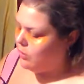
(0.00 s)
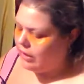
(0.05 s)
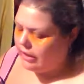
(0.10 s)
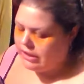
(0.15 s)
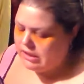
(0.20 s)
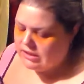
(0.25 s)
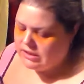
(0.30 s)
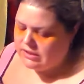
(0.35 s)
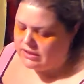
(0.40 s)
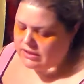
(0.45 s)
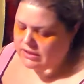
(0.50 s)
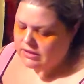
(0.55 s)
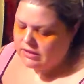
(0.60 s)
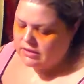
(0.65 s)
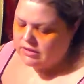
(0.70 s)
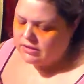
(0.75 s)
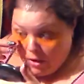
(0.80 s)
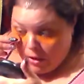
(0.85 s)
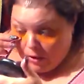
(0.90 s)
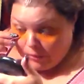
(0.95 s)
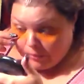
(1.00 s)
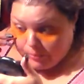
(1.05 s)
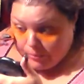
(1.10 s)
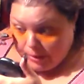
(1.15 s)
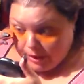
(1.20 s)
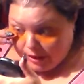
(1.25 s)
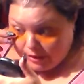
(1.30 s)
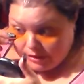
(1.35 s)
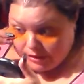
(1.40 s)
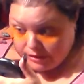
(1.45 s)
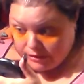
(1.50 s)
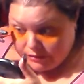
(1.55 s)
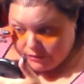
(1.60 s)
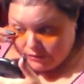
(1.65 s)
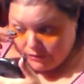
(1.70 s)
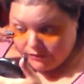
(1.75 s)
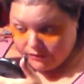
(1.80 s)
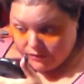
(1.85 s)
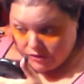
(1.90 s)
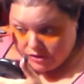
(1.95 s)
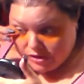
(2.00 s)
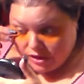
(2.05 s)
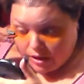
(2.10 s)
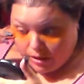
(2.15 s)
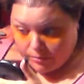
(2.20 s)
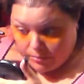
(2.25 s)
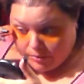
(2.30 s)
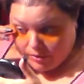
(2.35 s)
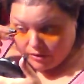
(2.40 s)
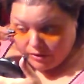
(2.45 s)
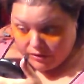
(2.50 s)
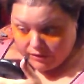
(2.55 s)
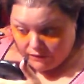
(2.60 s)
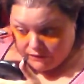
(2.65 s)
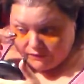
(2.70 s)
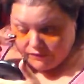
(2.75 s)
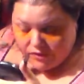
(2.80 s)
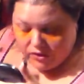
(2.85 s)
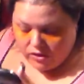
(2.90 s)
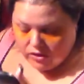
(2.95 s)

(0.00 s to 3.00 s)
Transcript: White and pat that over top of